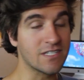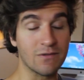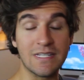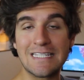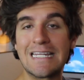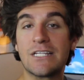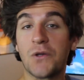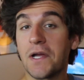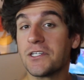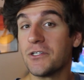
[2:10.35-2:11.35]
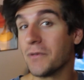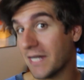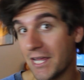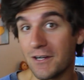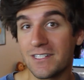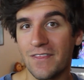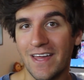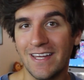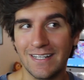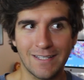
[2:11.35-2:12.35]
So Disney, trying to adhere to
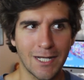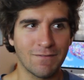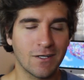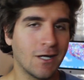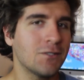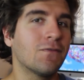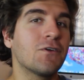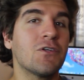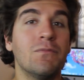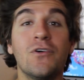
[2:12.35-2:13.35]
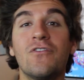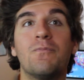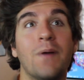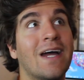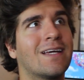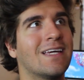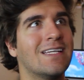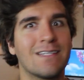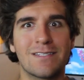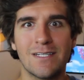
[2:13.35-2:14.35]
that in kind of a controversial move, back
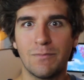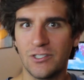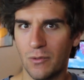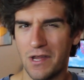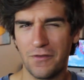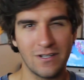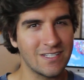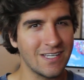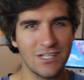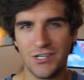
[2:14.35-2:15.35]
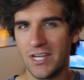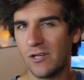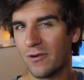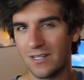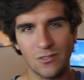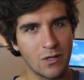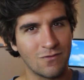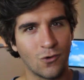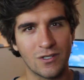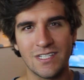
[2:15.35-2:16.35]
in December 2013, January
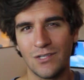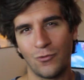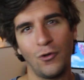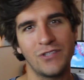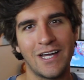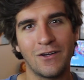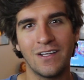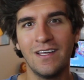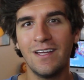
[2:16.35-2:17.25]
2014, rolled out